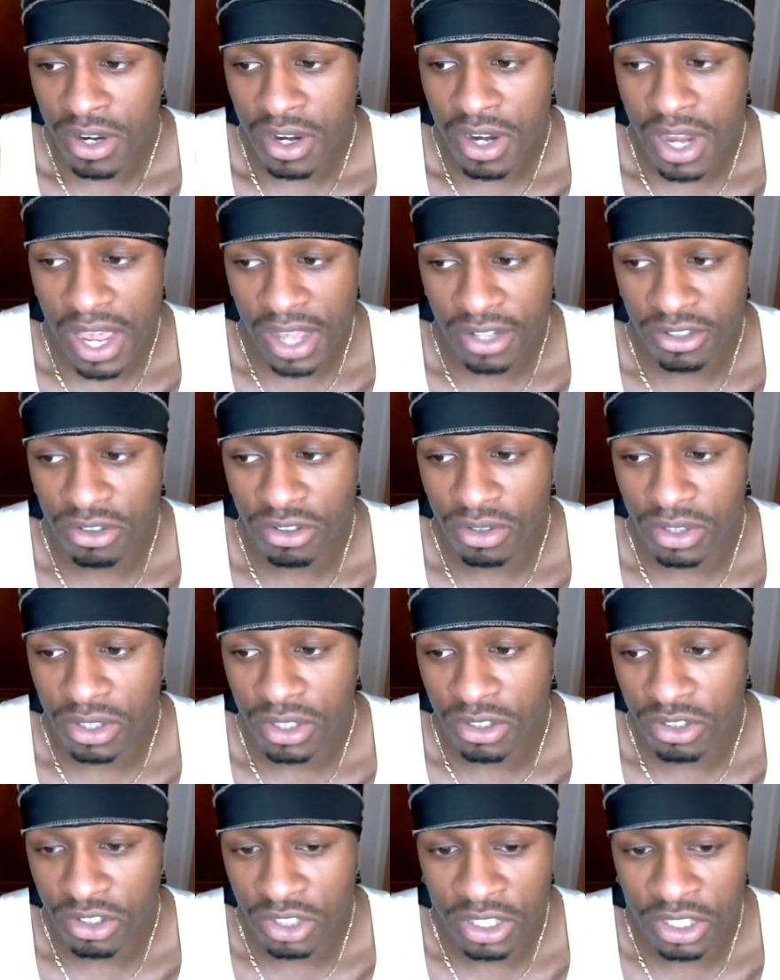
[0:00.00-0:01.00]

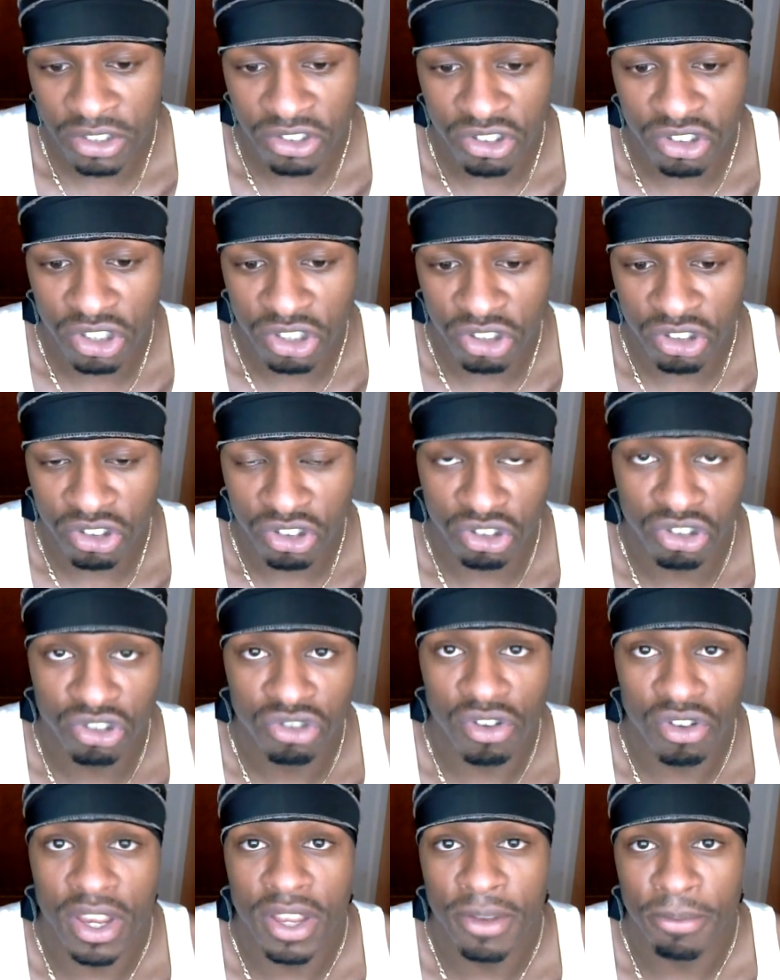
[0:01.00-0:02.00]
naturally is just
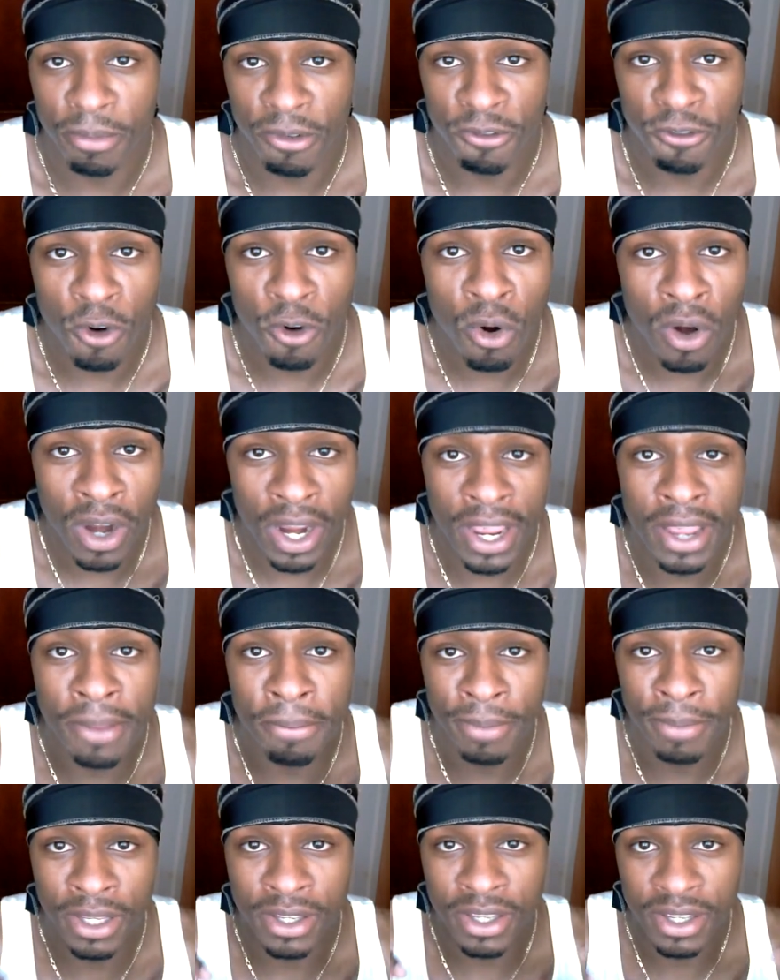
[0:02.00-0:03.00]
straight before
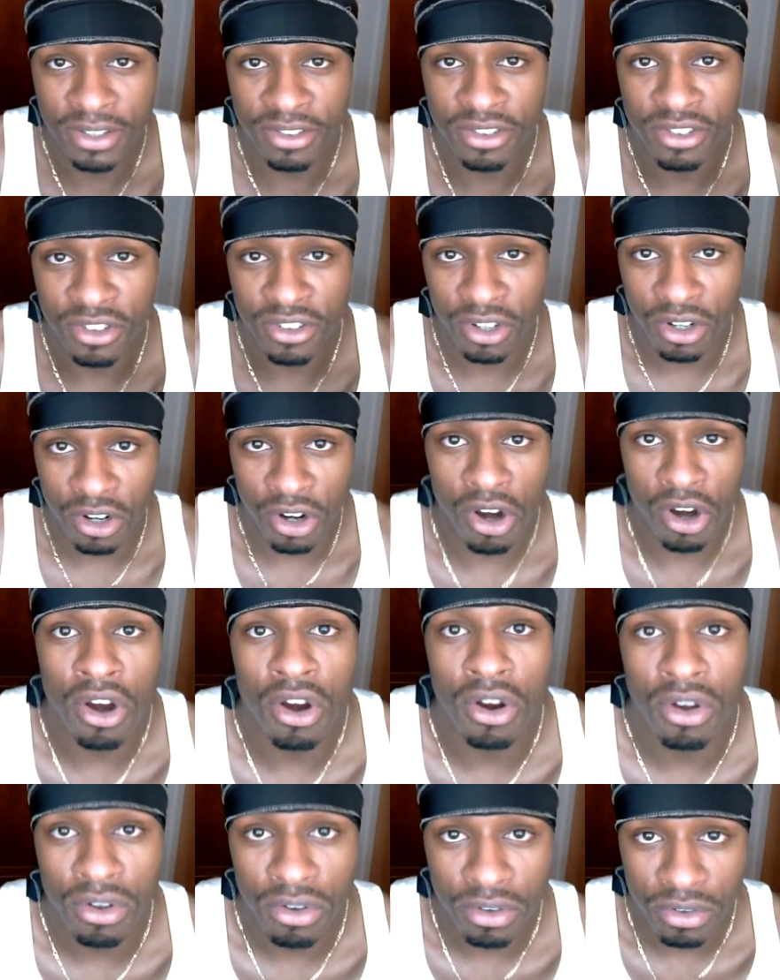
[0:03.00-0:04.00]
it begins to
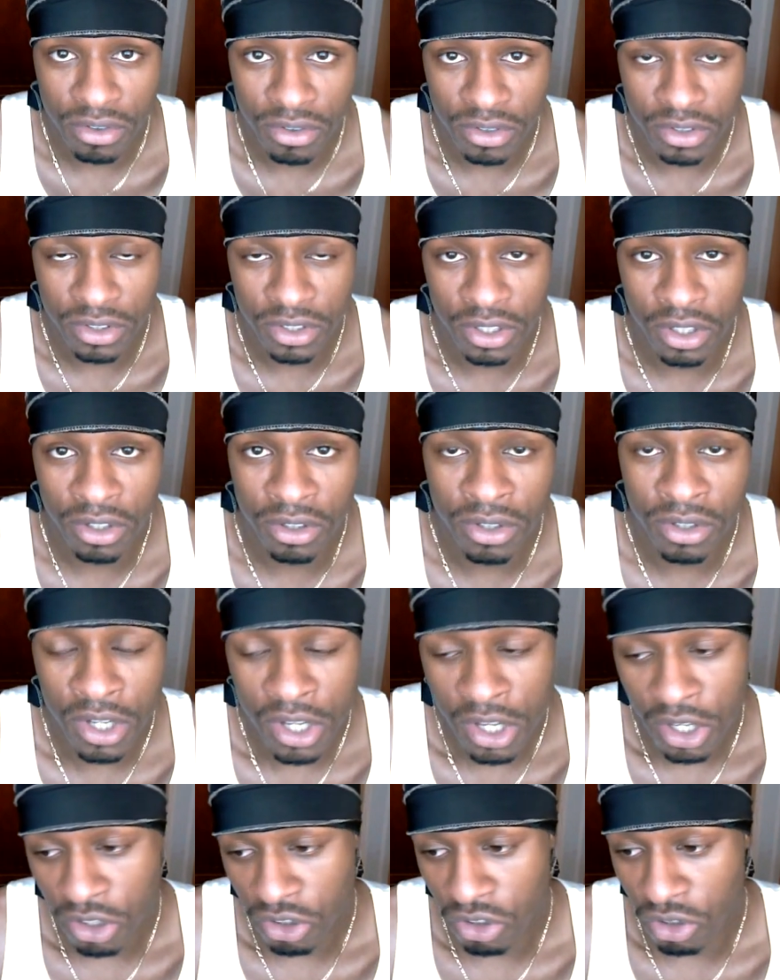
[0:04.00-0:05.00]
curl.
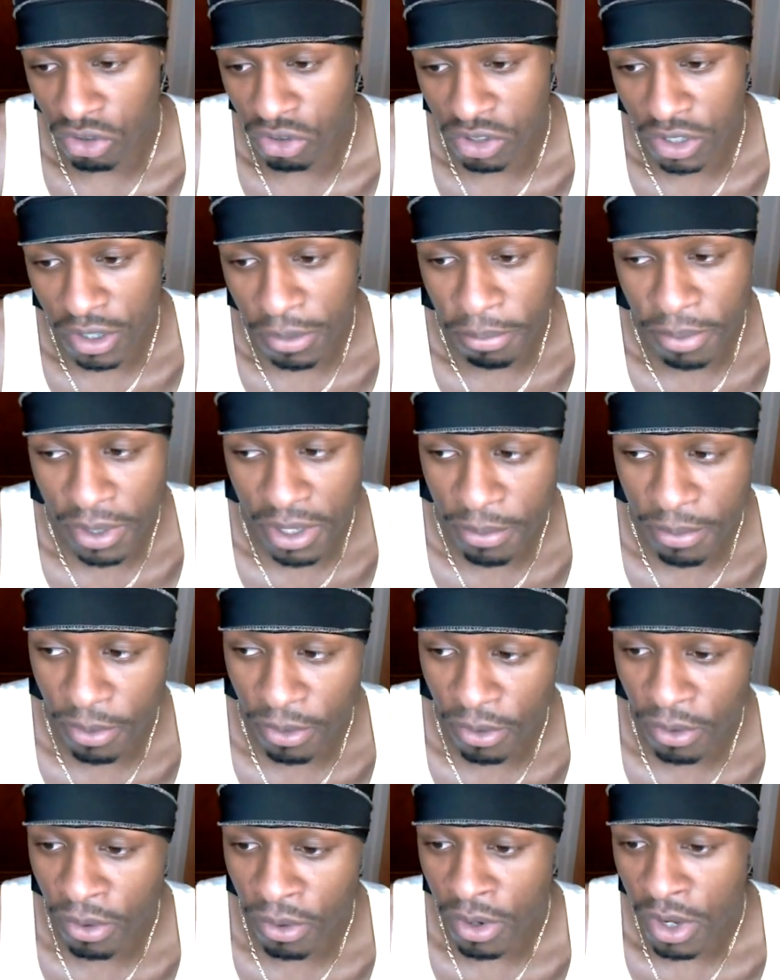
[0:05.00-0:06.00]
So some
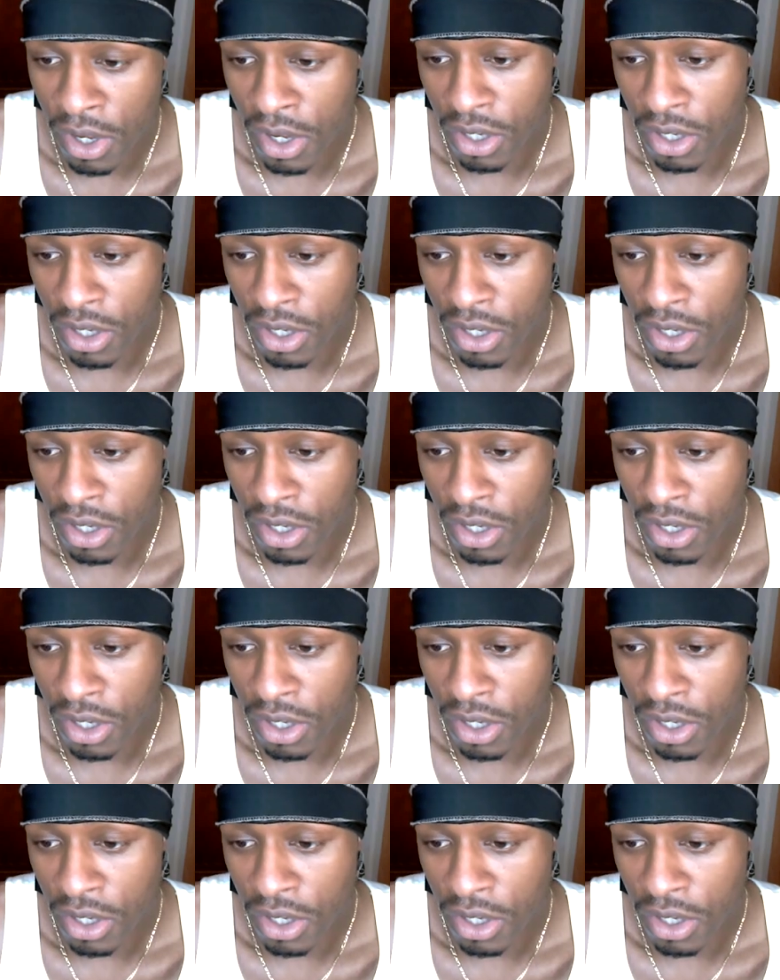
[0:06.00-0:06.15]
people,